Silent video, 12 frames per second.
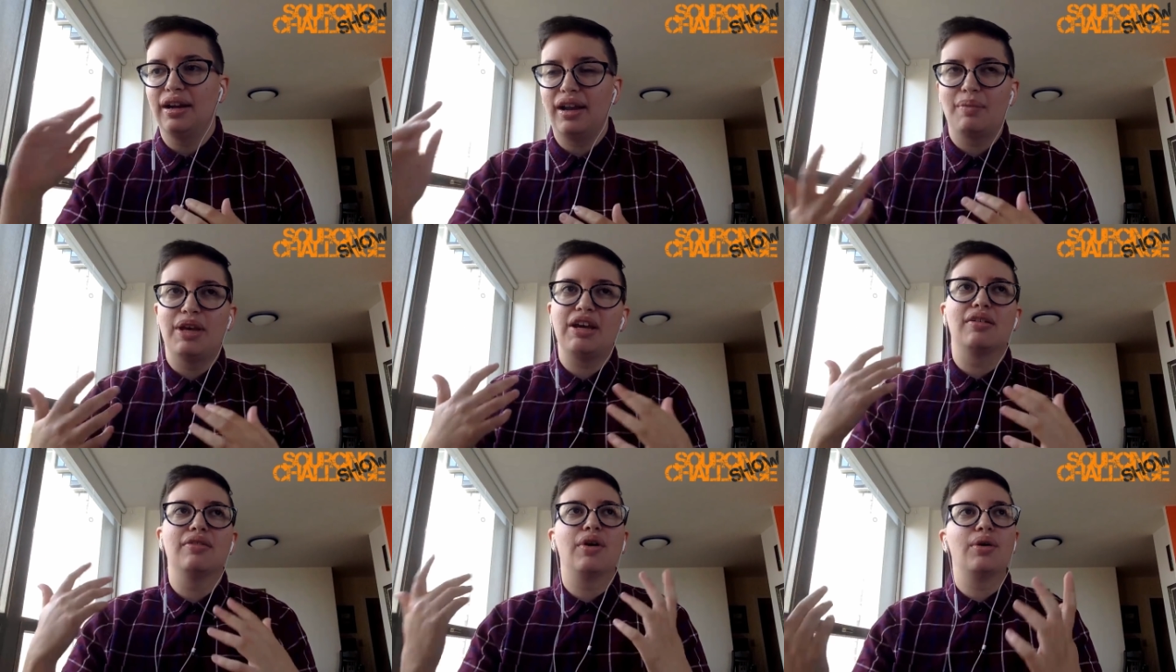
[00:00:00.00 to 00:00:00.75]
the
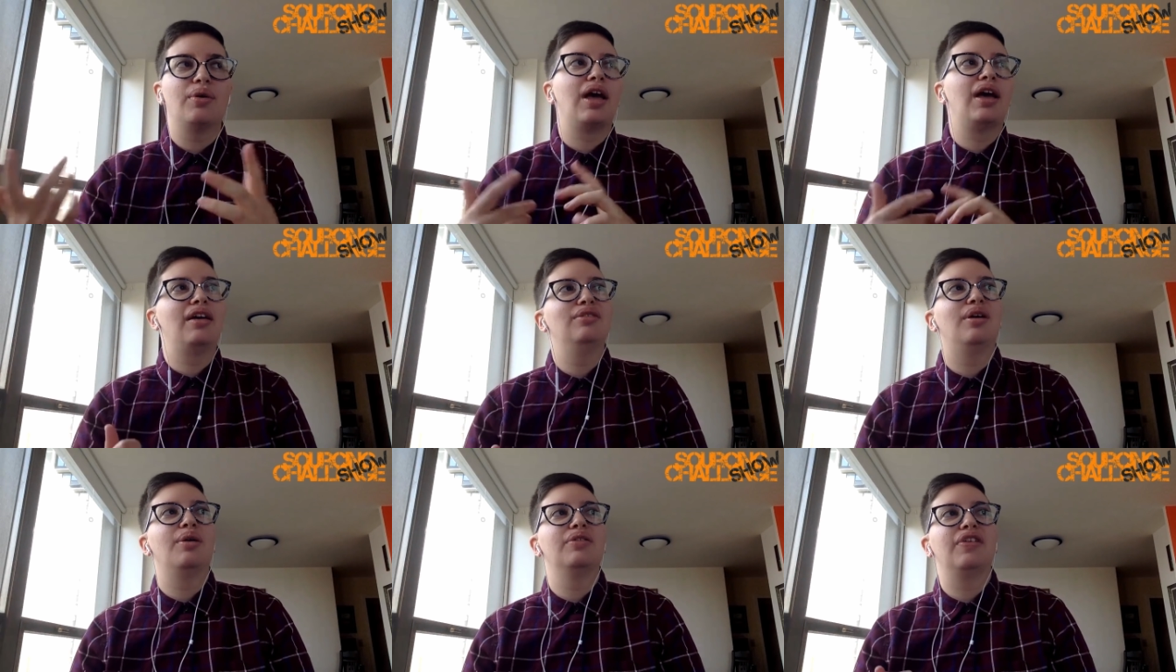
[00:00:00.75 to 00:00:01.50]
dynamic of,
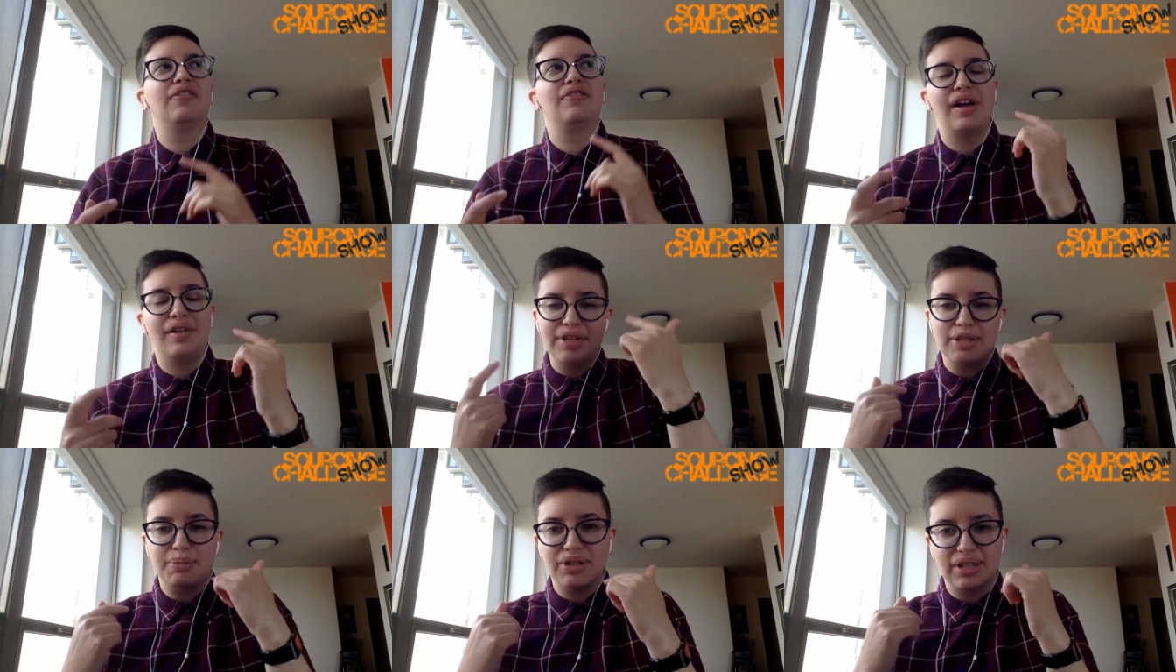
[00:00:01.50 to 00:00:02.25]
okay, you know, if I
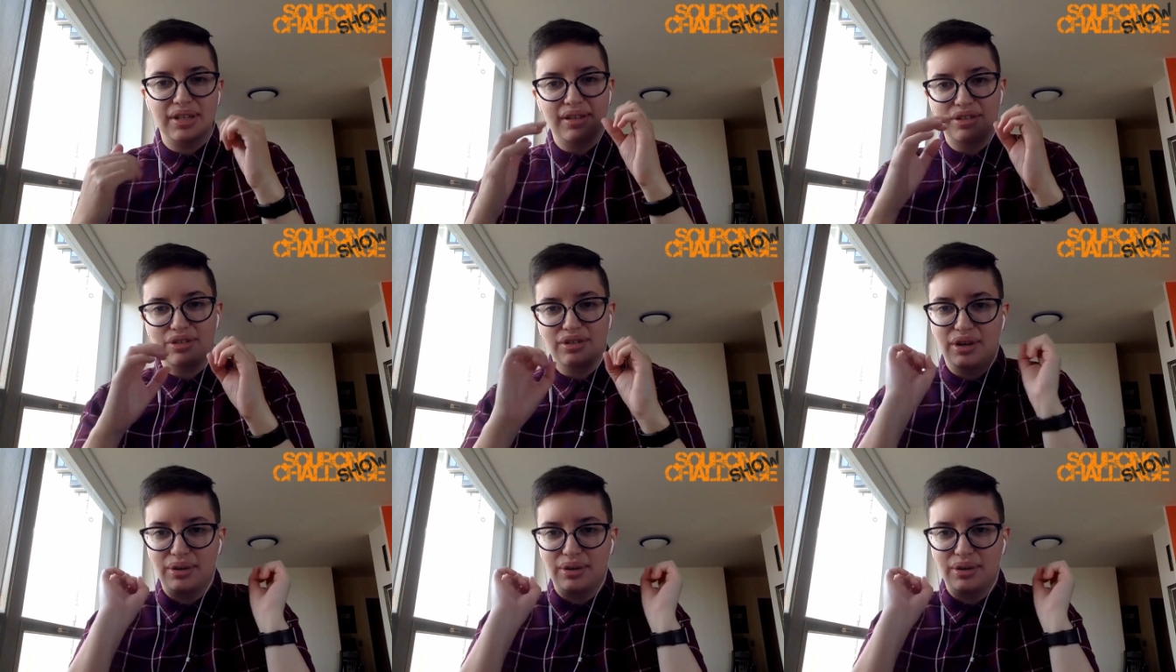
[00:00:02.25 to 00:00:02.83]
find this person,